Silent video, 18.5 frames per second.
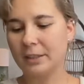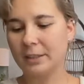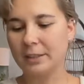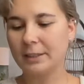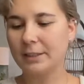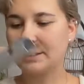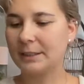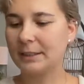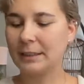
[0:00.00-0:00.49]

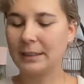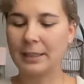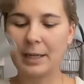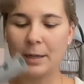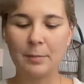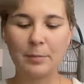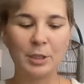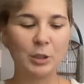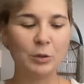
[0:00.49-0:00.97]
This
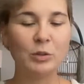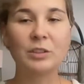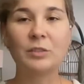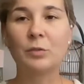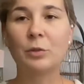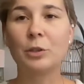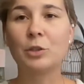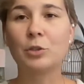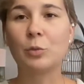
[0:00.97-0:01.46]
can be
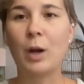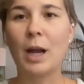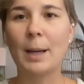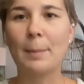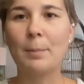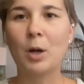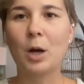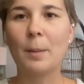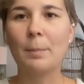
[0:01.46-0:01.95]
used for
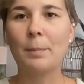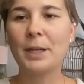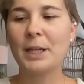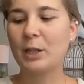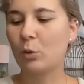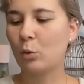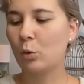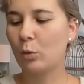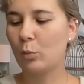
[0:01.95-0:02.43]
dry
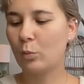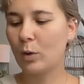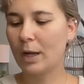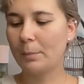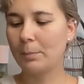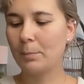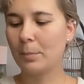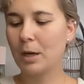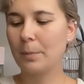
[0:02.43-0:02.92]
mopping or
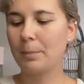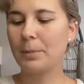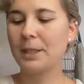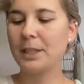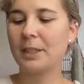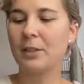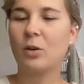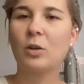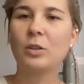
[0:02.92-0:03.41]
wet
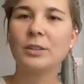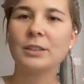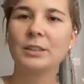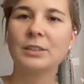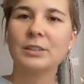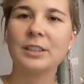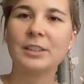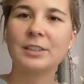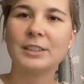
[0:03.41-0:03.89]
mopping, and
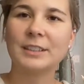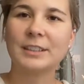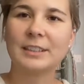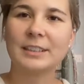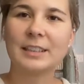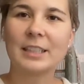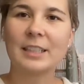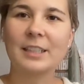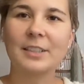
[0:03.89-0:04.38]
also there's
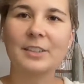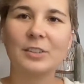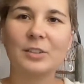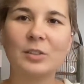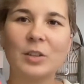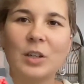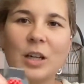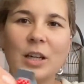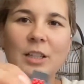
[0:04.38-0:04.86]
this
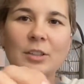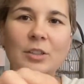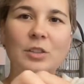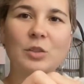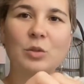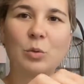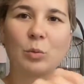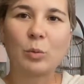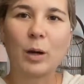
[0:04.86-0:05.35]
little
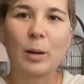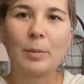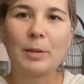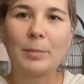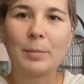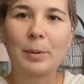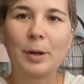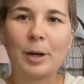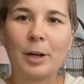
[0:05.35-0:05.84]

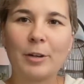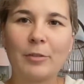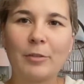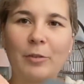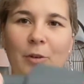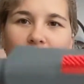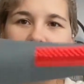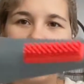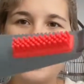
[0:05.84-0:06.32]
scrubby part
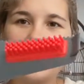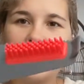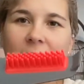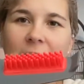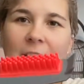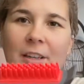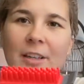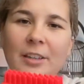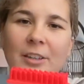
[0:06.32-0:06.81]
for,
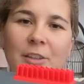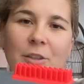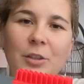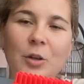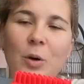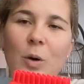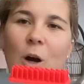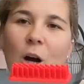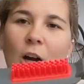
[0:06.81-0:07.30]
like, you
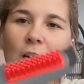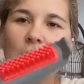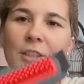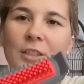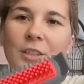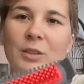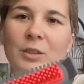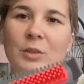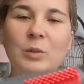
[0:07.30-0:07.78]
know,
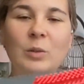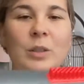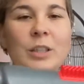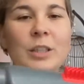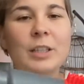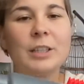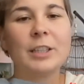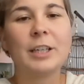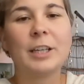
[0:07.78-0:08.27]
hard to
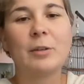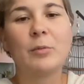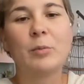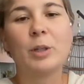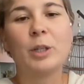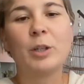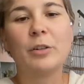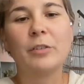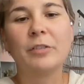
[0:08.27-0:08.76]
get
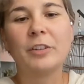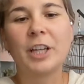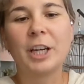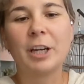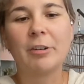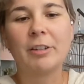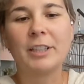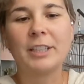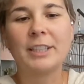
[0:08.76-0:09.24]
rid of
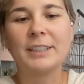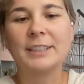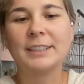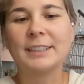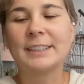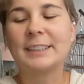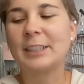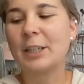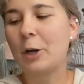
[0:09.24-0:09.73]
areas.
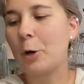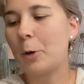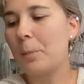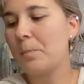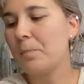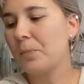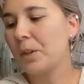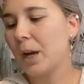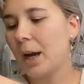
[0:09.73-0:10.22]

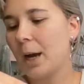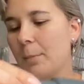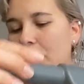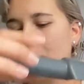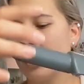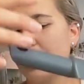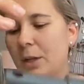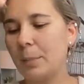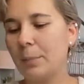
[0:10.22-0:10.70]
So
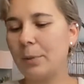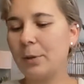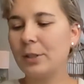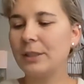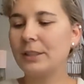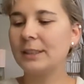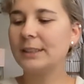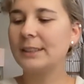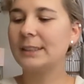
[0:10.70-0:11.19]
I'm gonna
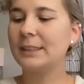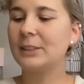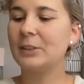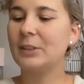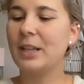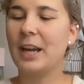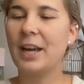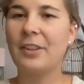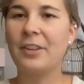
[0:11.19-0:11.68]
put this
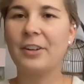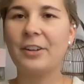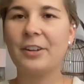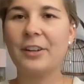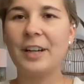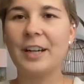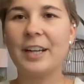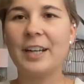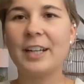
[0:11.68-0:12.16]

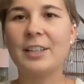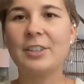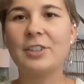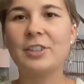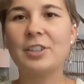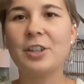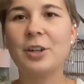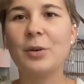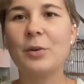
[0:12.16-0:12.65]
together and then
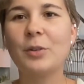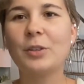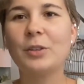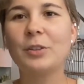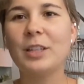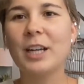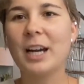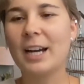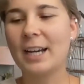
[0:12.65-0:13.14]
show
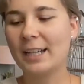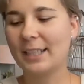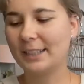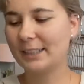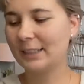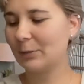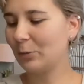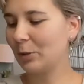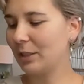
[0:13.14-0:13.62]
you
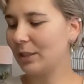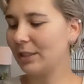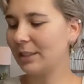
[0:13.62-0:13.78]
guys what